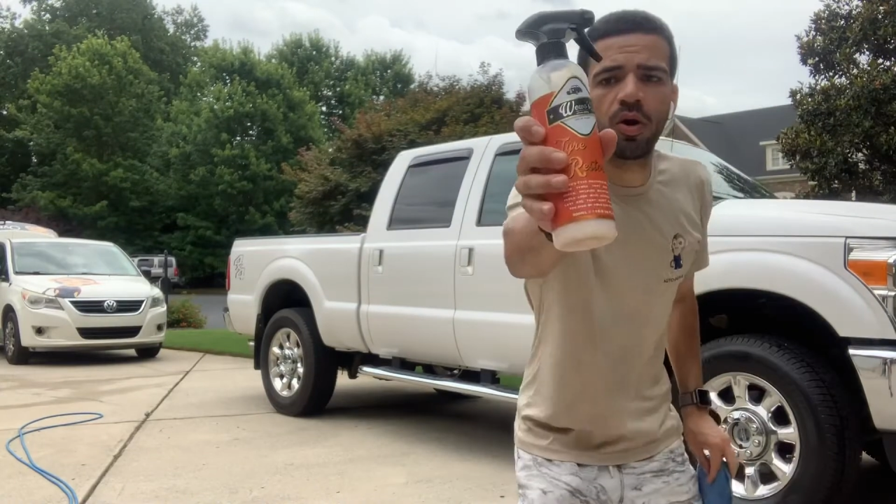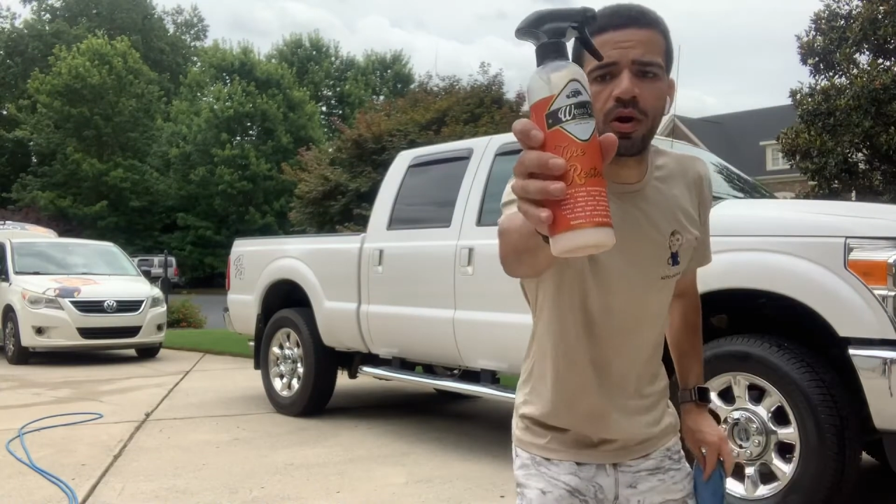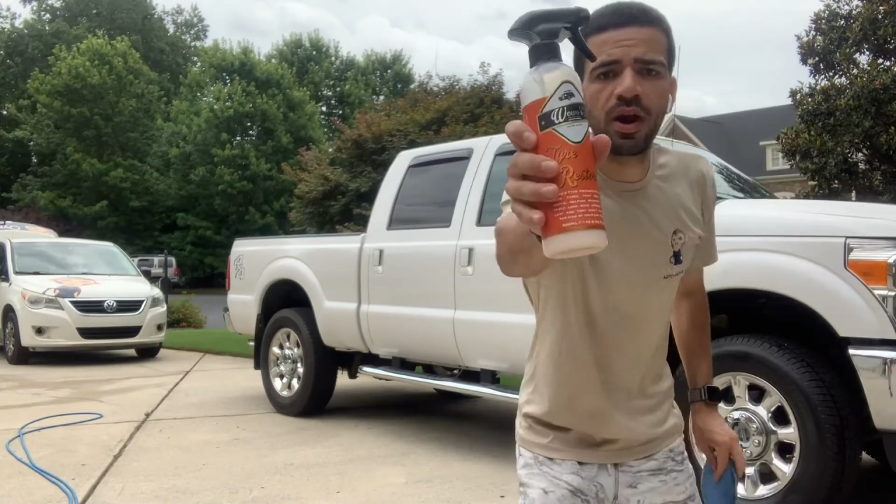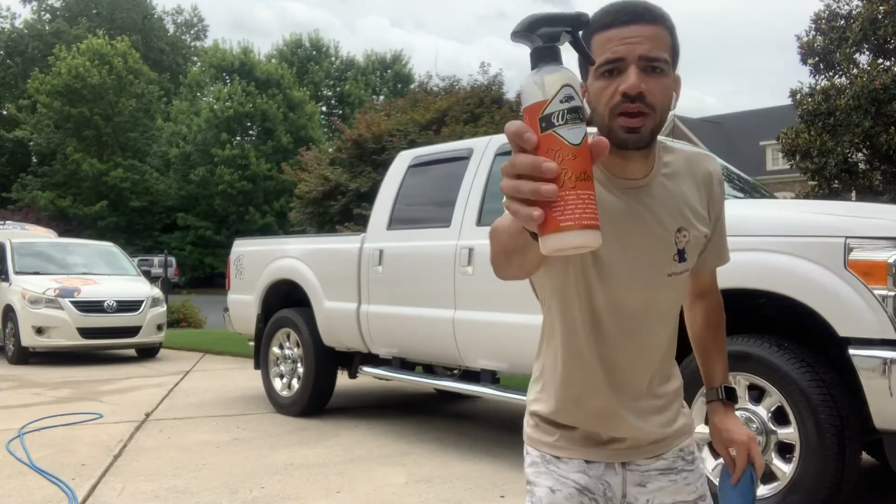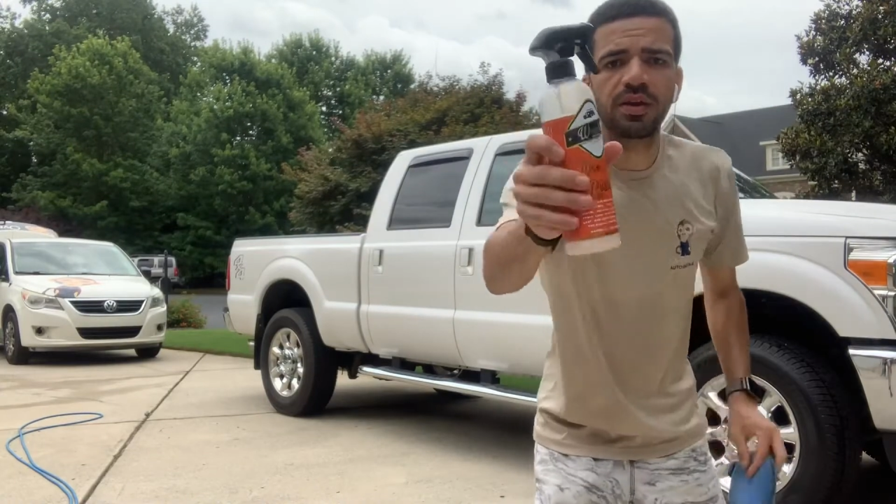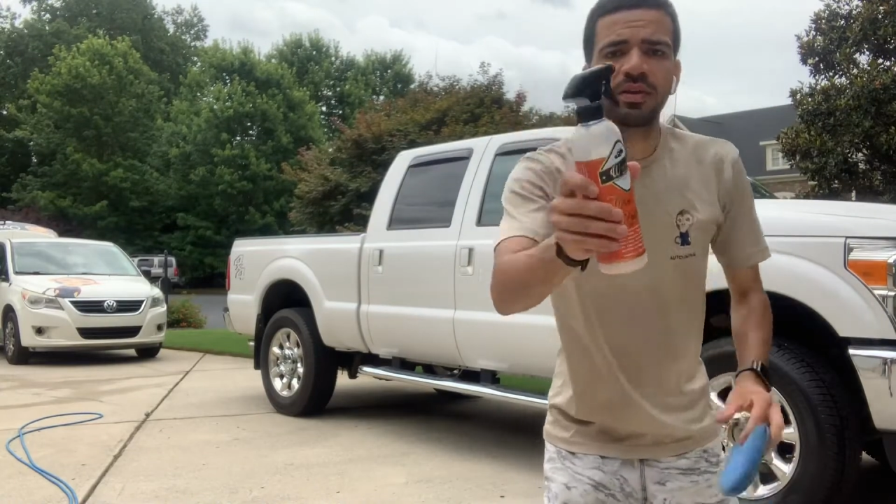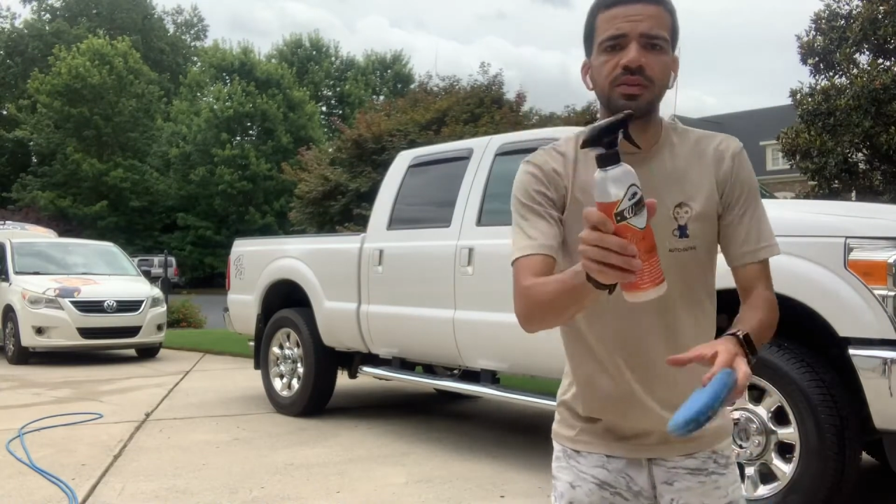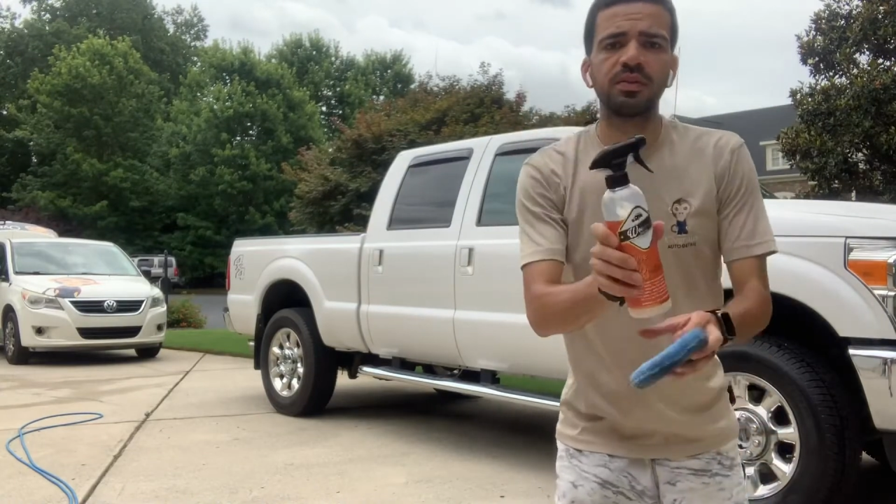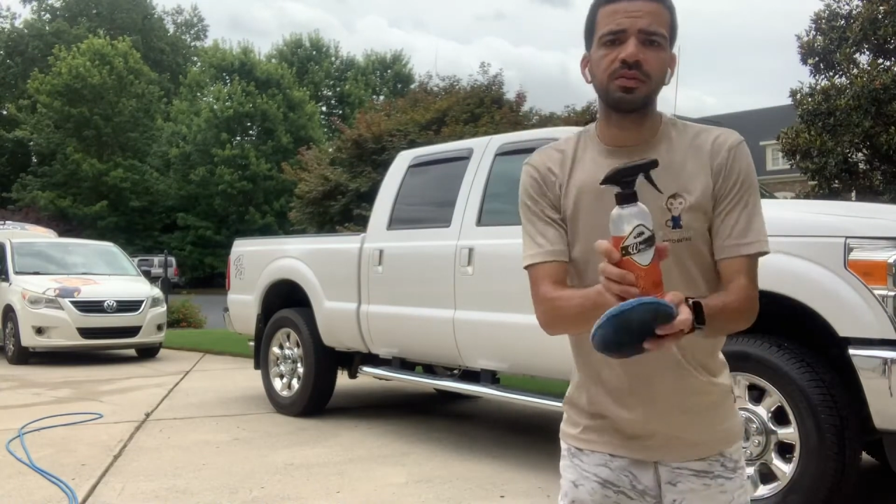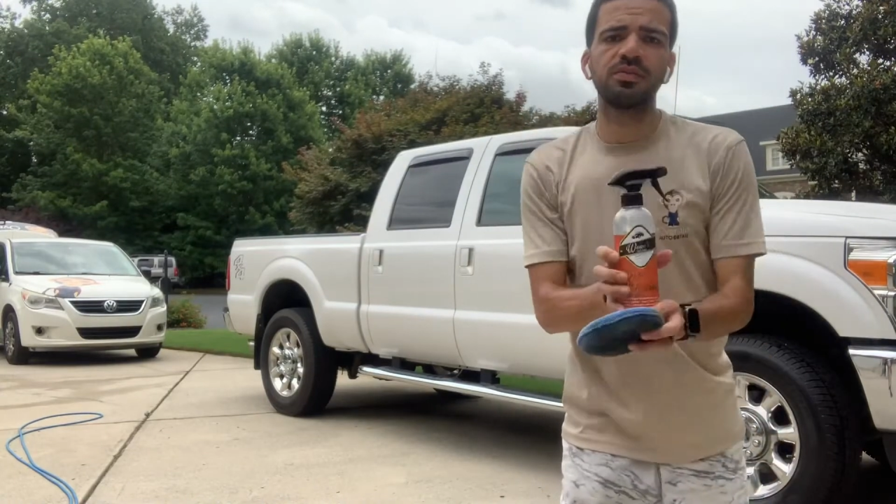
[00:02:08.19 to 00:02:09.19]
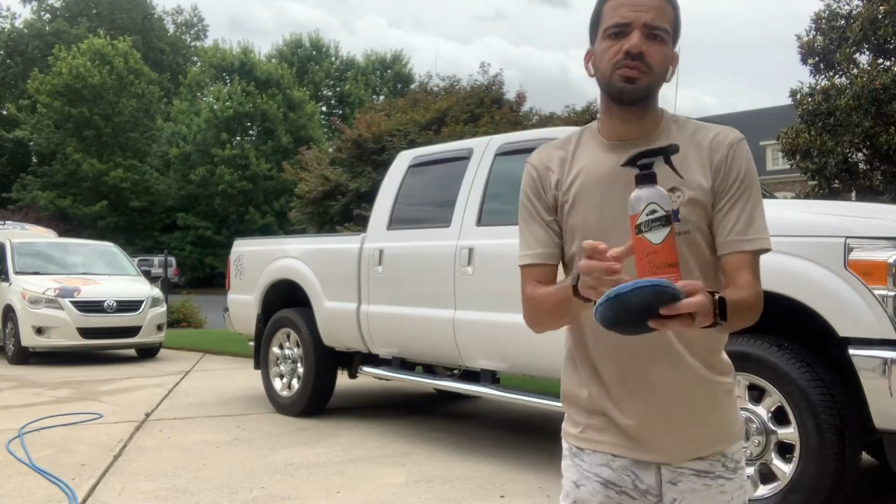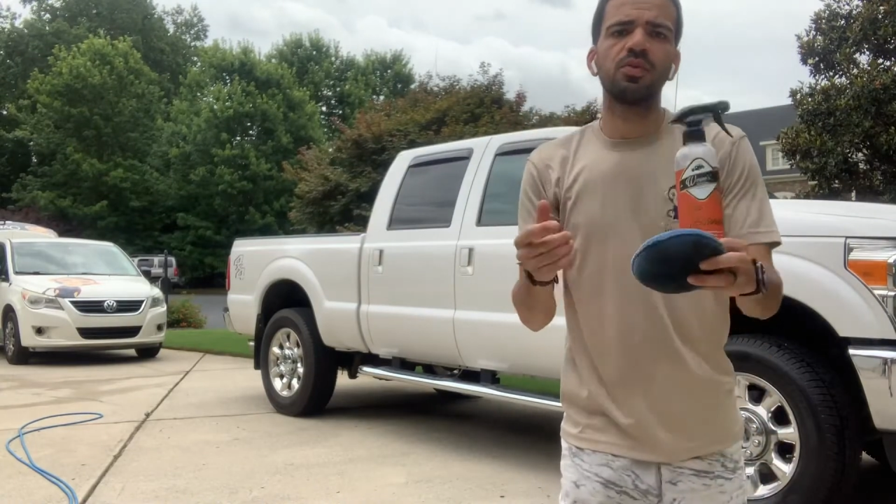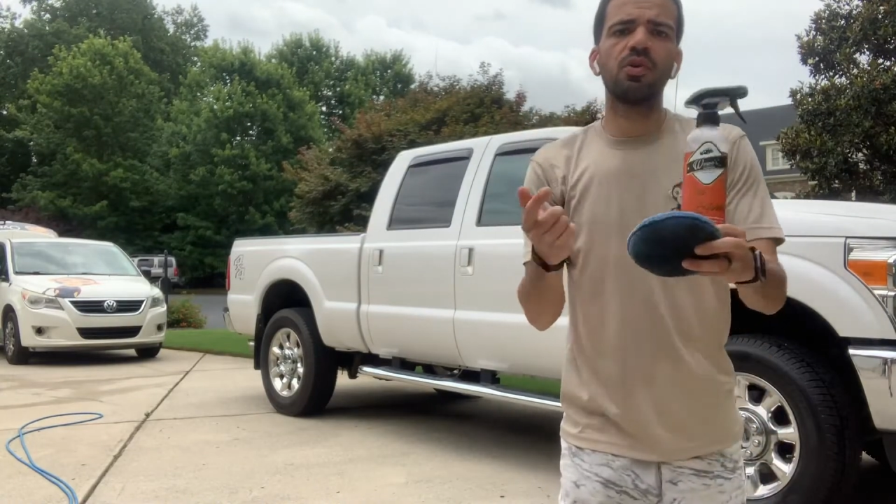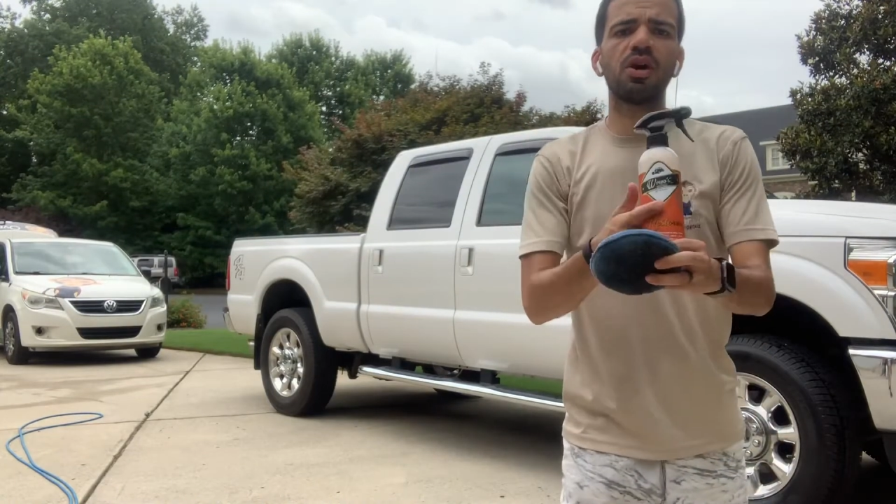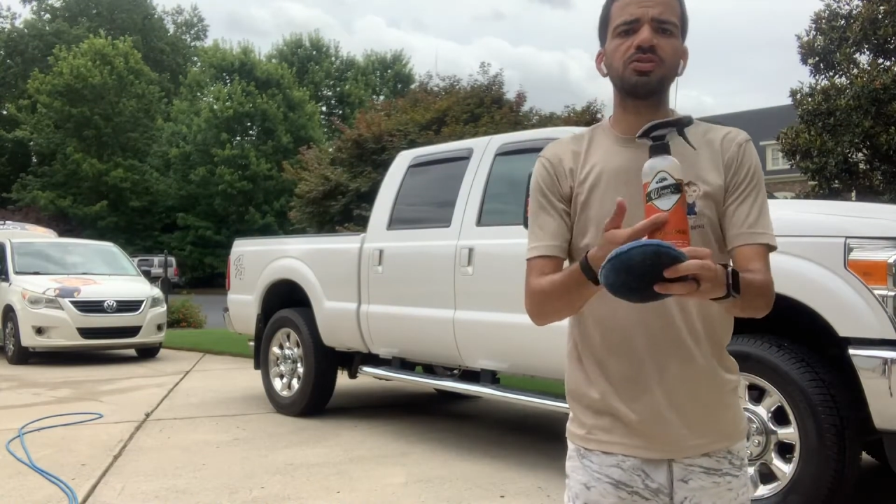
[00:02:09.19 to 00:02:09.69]
right,
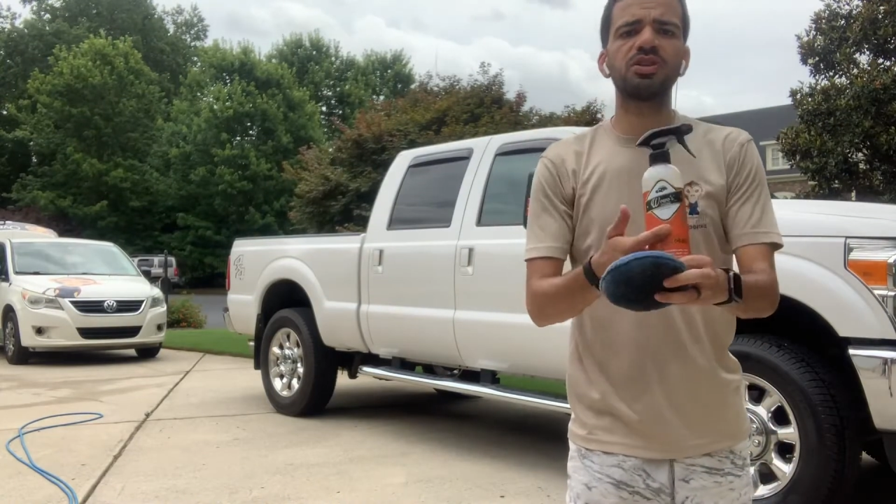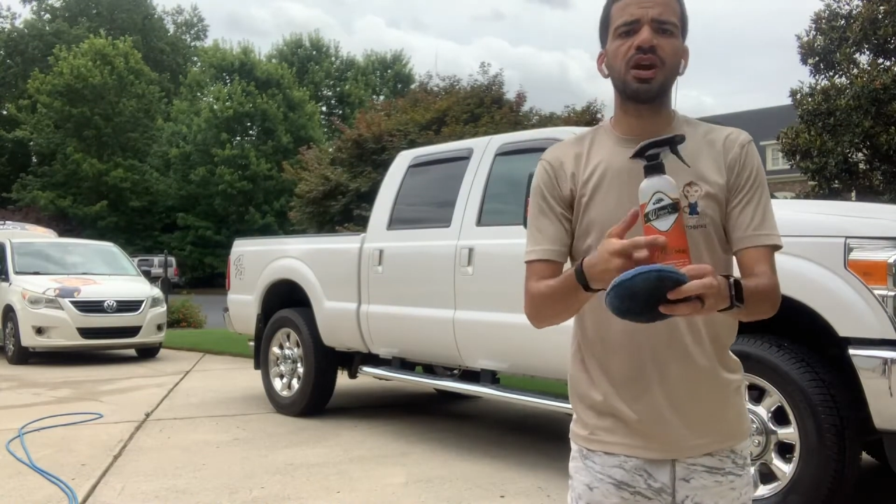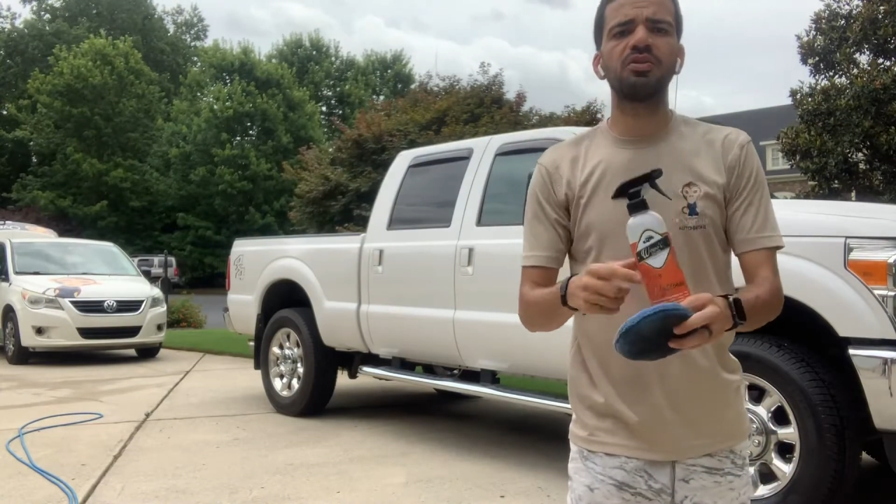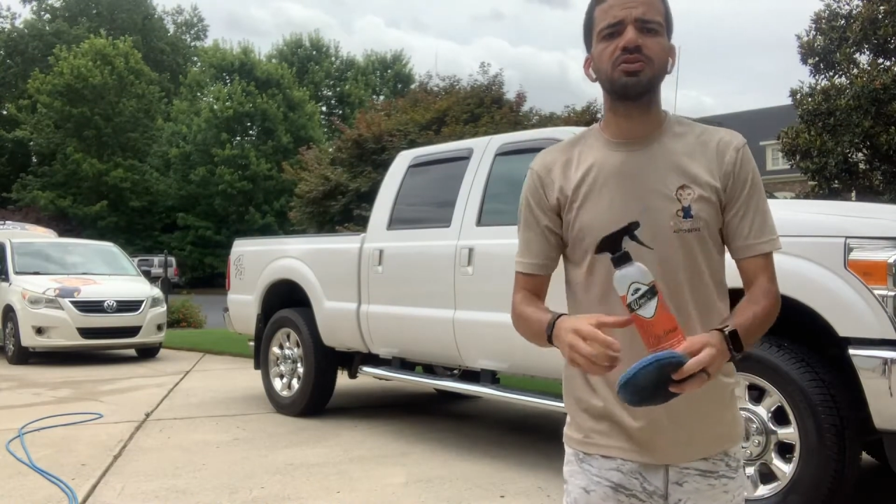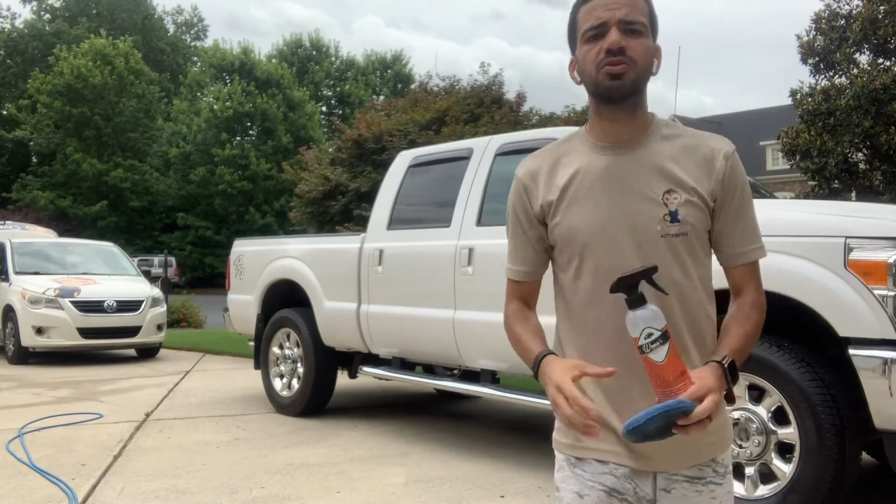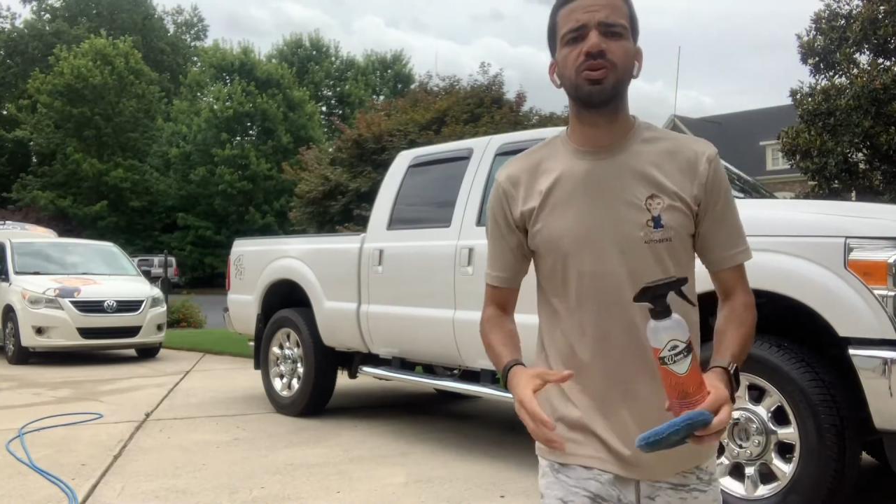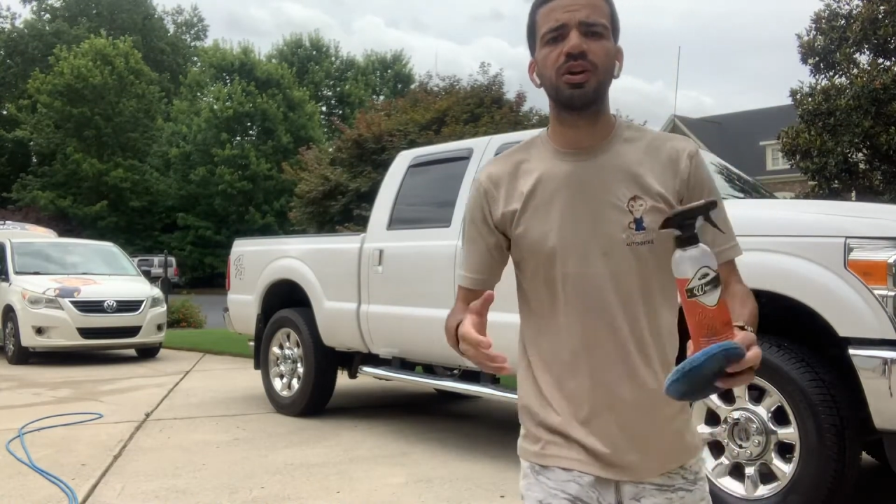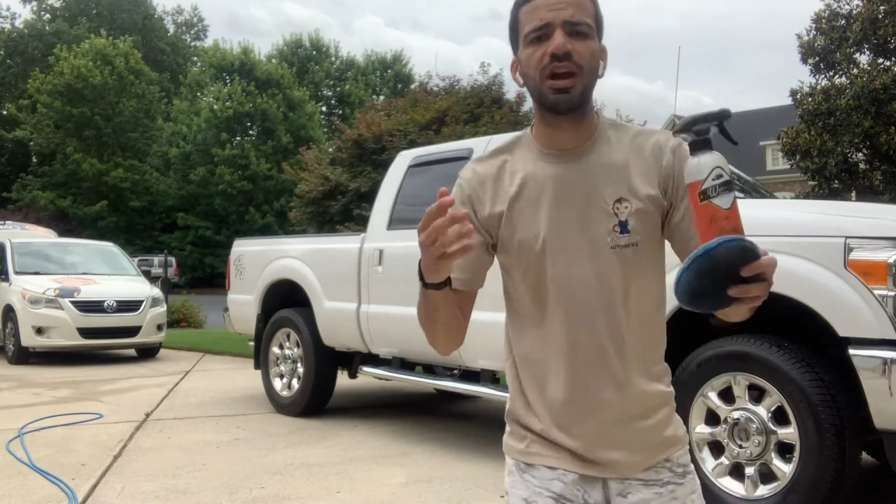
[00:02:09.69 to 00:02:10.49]
Wow's tire restorer.